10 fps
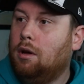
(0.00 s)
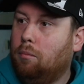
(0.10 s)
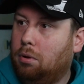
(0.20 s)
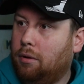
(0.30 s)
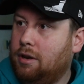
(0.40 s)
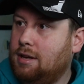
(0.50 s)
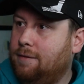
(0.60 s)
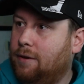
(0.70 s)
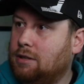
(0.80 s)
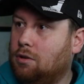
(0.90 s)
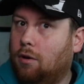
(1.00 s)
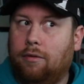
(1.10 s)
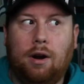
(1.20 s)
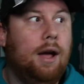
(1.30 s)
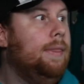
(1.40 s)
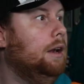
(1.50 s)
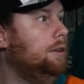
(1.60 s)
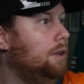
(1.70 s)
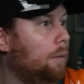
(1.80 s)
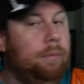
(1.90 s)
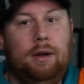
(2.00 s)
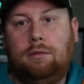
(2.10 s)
Pull the defense over and then dump it.